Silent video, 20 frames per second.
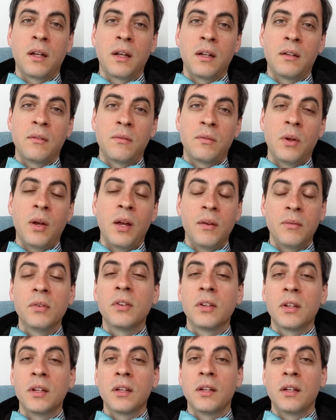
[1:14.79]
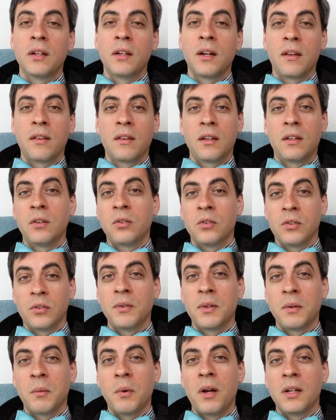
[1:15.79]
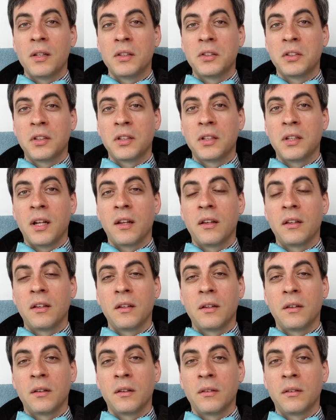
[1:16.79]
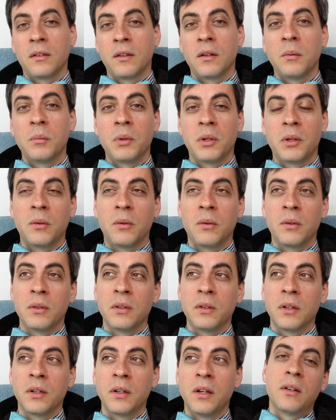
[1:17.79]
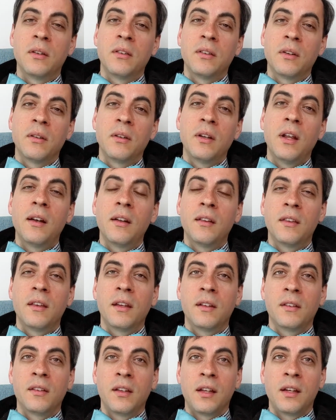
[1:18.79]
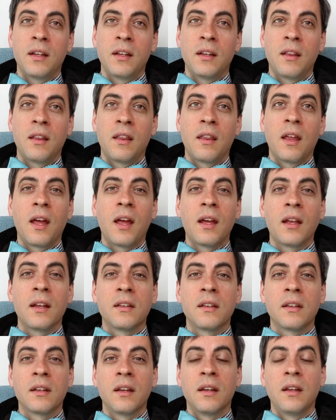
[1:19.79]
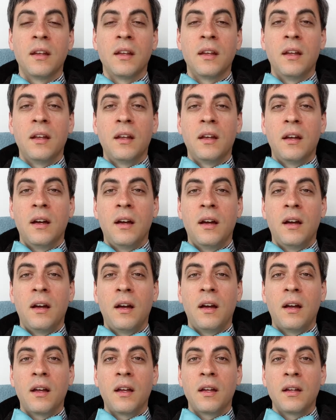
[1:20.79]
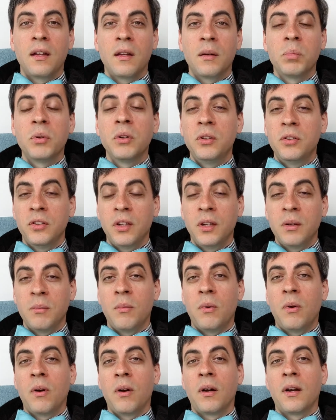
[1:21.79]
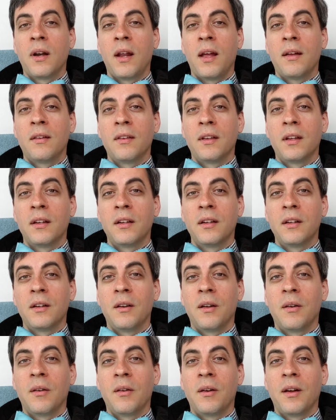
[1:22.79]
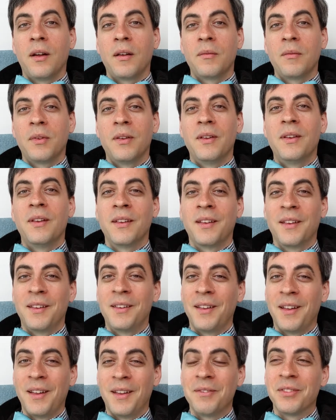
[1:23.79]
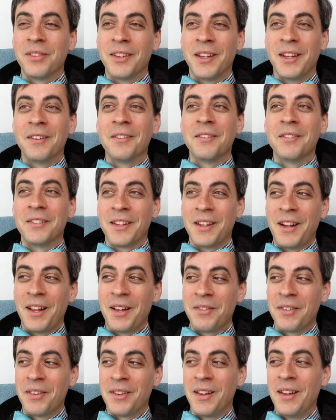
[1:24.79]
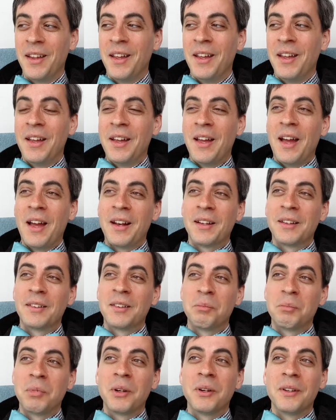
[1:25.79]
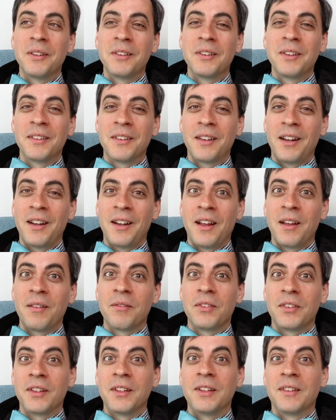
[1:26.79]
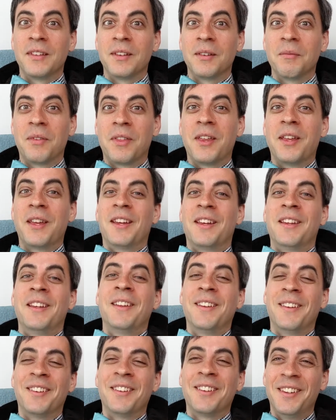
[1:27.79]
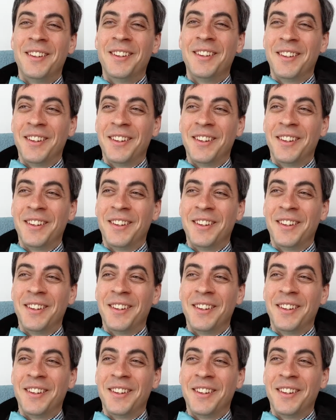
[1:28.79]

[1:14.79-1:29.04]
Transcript: And if you have seen it, I think you should rewatch it now that you're a little bit older, because there are a lot of things in it that I appreciate more now that I've I've lived and I've had experiences and I've seen some things